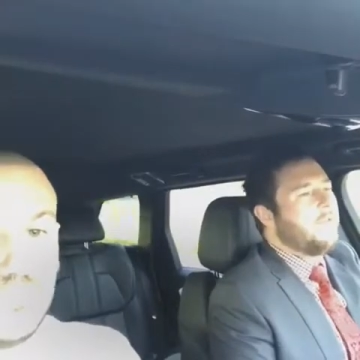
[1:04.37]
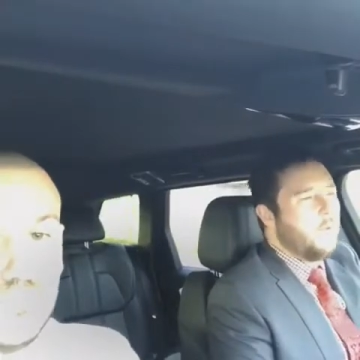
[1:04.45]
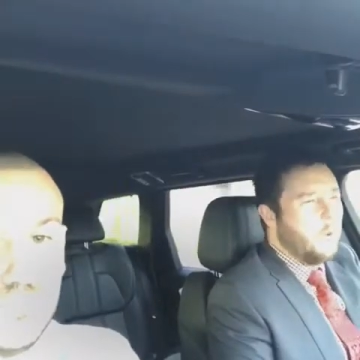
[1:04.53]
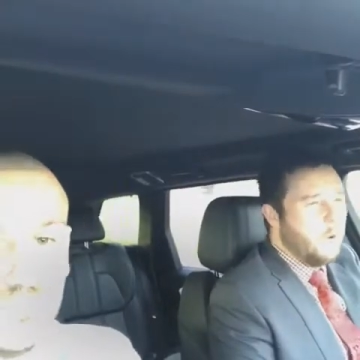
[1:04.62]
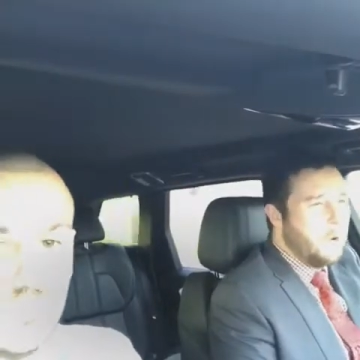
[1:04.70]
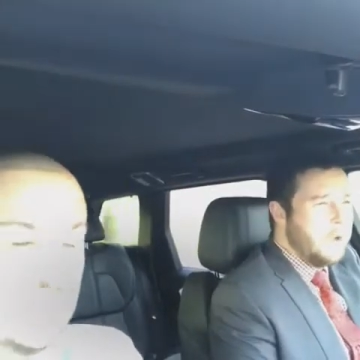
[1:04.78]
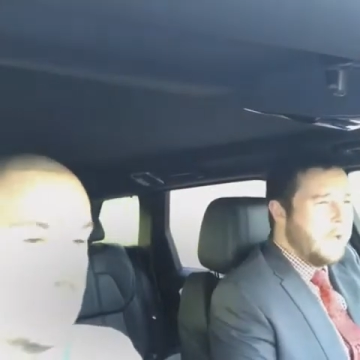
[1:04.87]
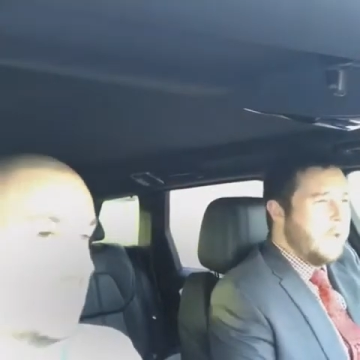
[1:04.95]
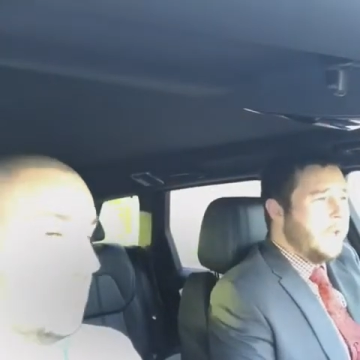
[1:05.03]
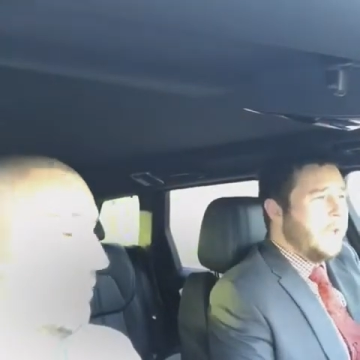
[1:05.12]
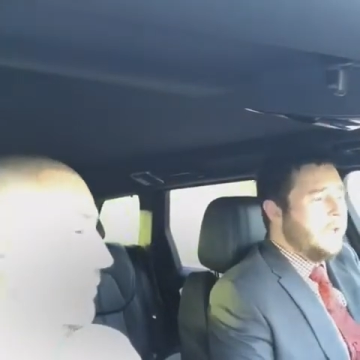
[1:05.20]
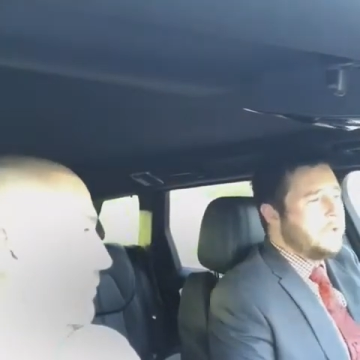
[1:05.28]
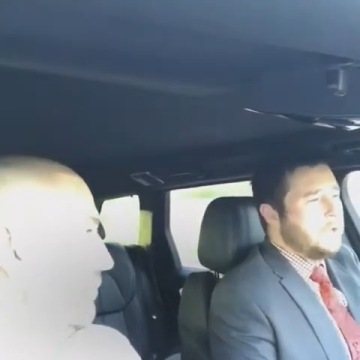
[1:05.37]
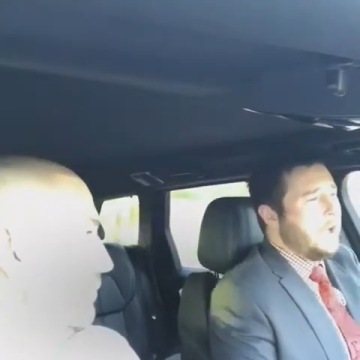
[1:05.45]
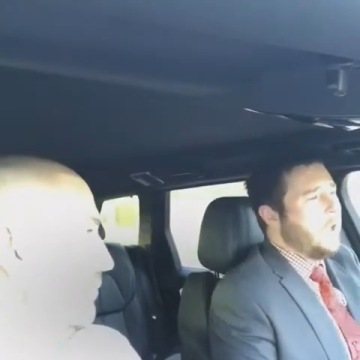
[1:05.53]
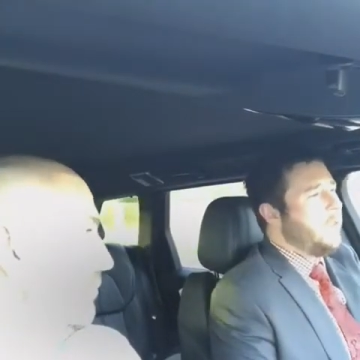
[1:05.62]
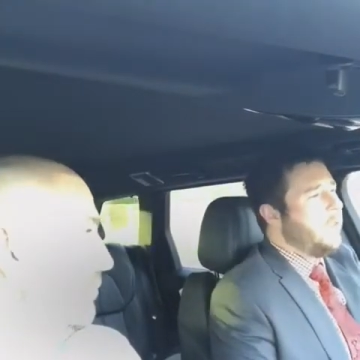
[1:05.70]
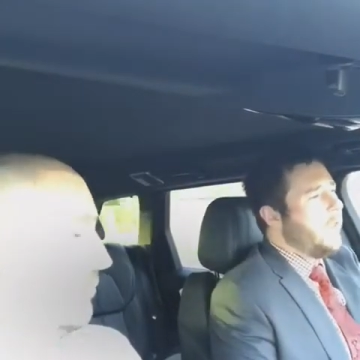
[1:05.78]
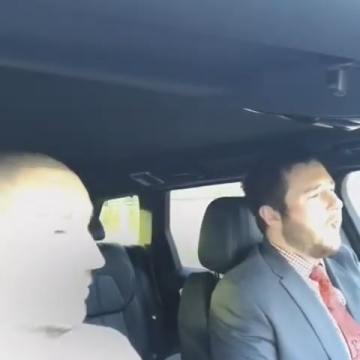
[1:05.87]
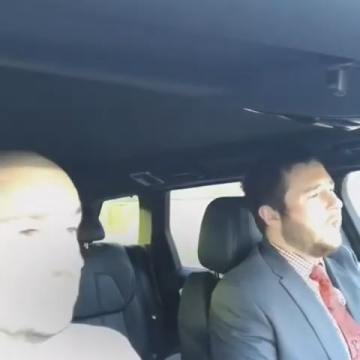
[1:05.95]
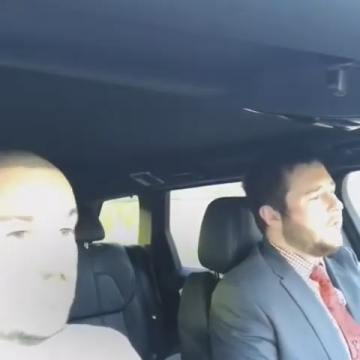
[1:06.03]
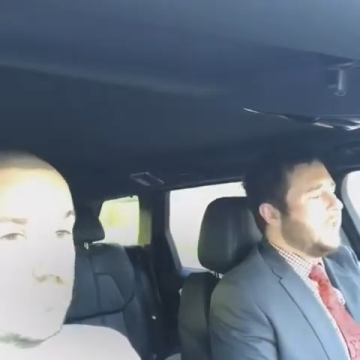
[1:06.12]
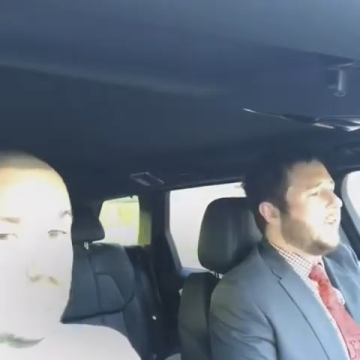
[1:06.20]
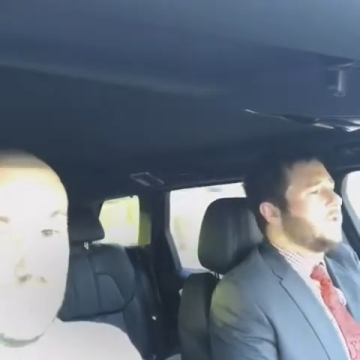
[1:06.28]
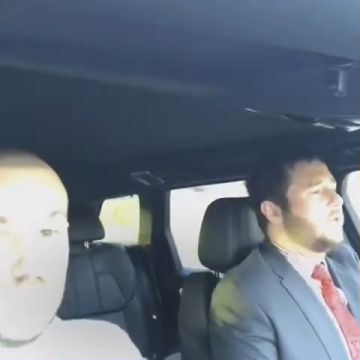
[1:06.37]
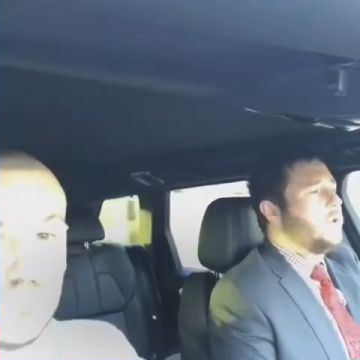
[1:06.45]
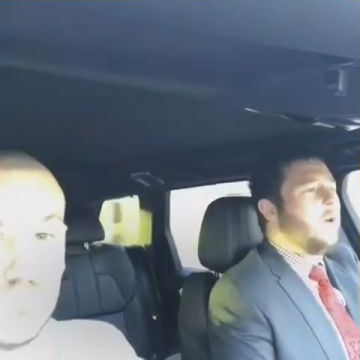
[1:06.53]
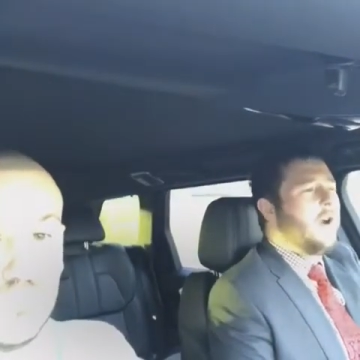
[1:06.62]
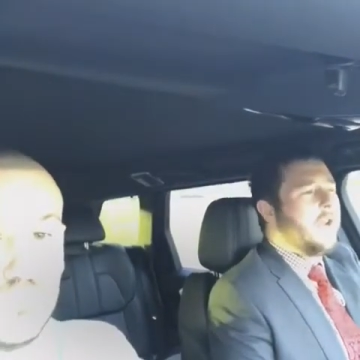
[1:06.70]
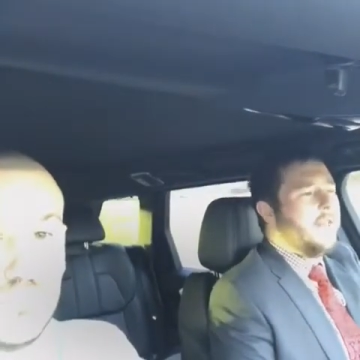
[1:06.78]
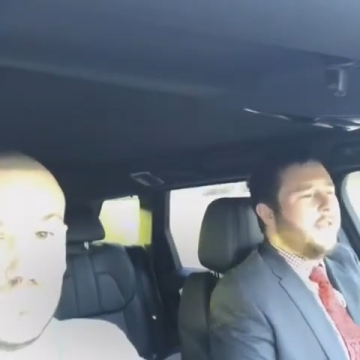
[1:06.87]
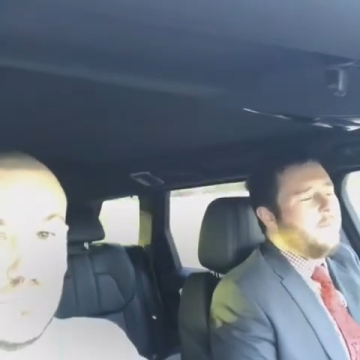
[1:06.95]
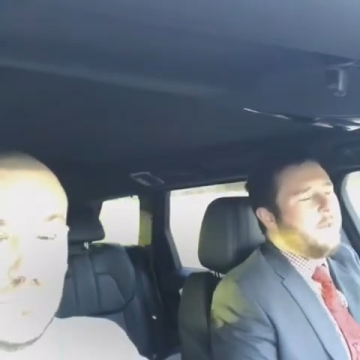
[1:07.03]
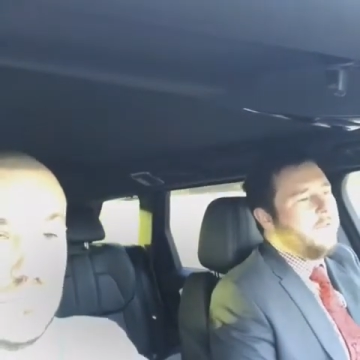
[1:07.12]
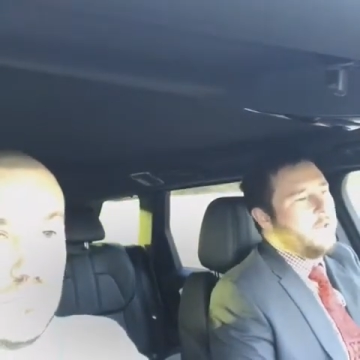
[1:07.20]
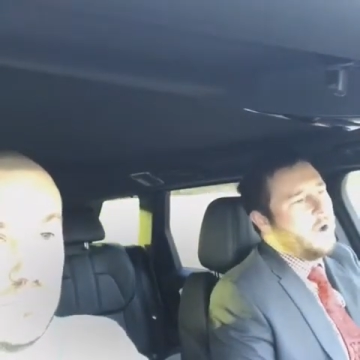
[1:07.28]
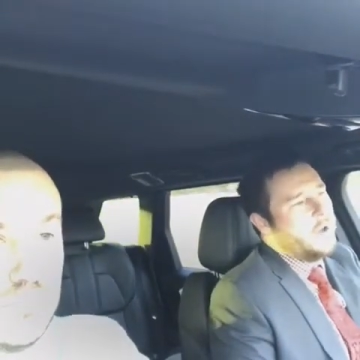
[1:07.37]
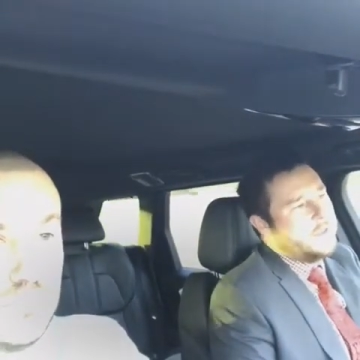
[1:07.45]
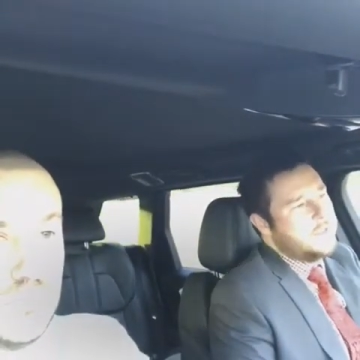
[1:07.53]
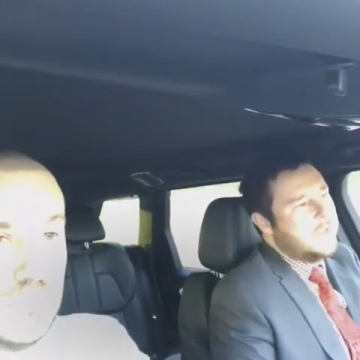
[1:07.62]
four is on the second story, and then we've got